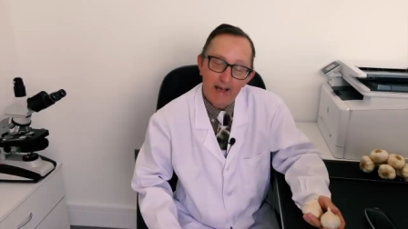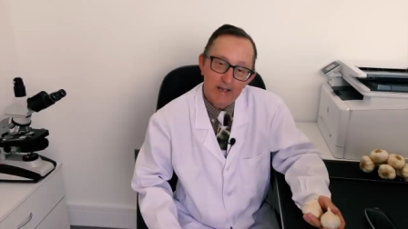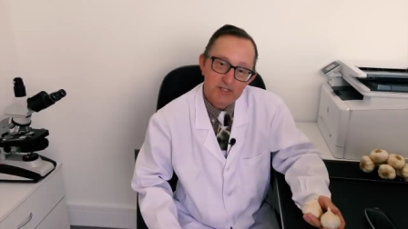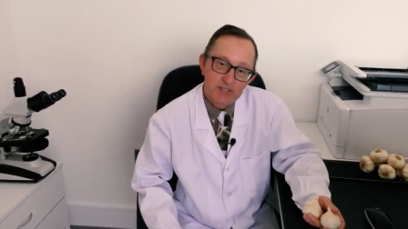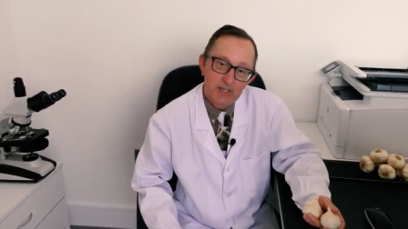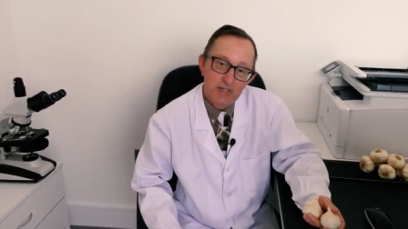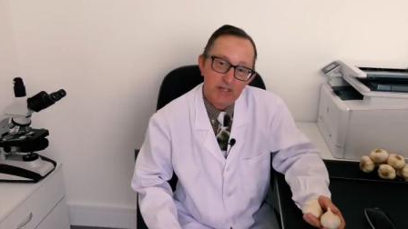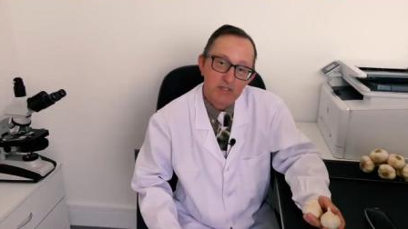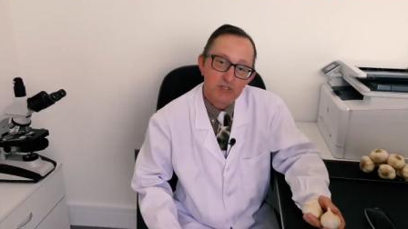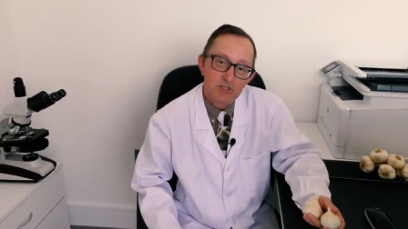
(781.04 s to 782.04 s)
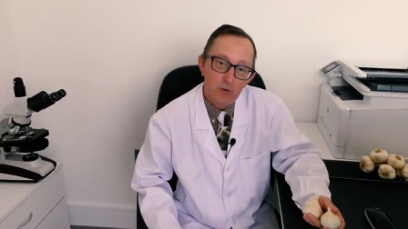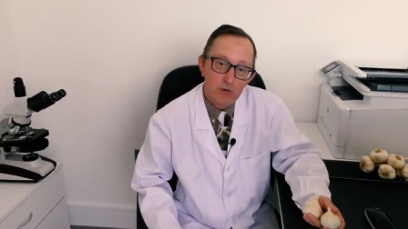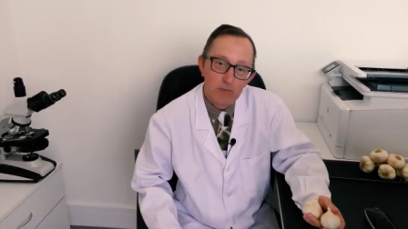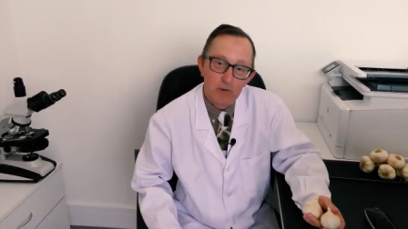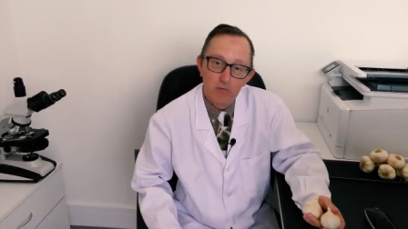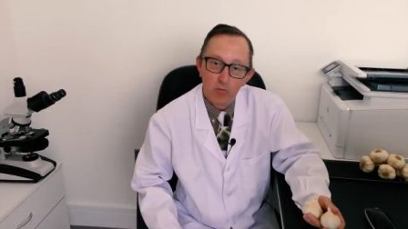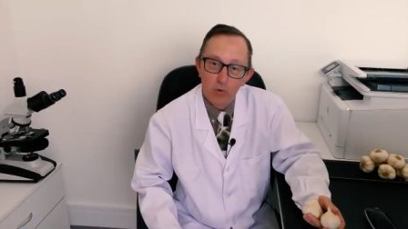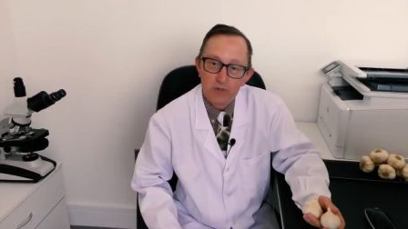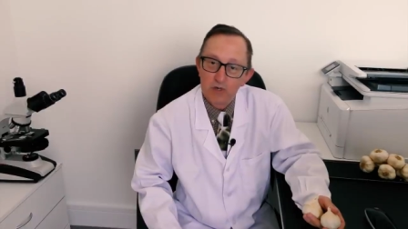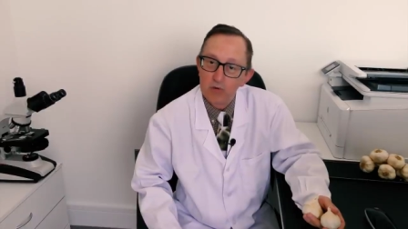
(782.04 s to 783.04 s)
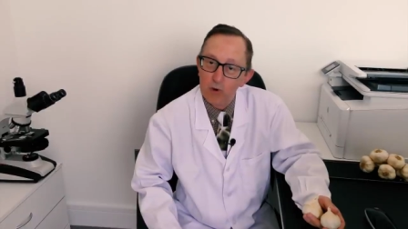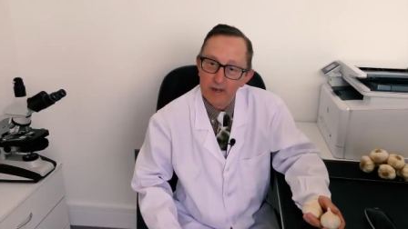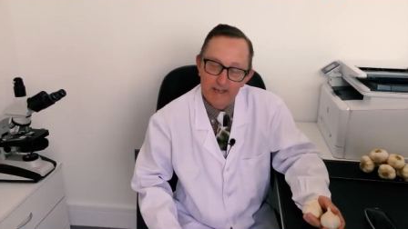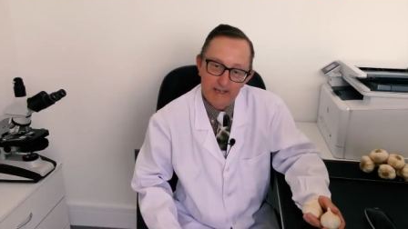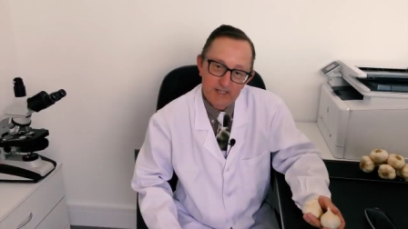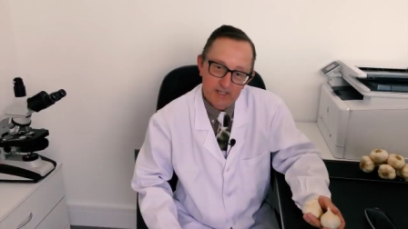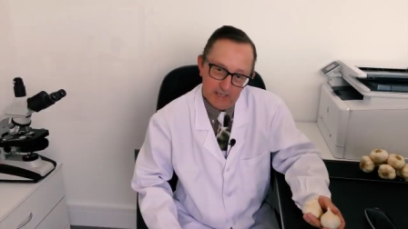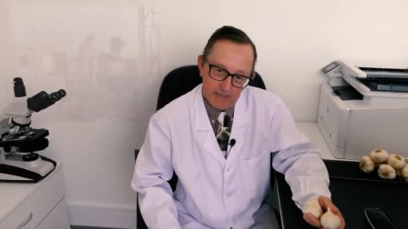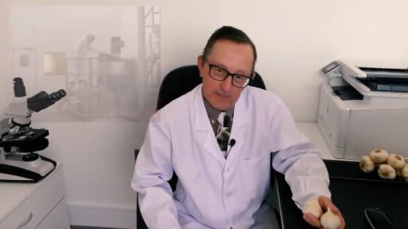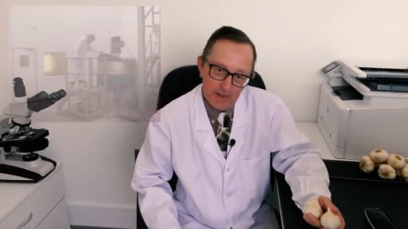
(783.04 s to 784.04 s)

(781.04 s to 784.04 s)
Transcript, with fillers: allicin is soluble in water quite easily.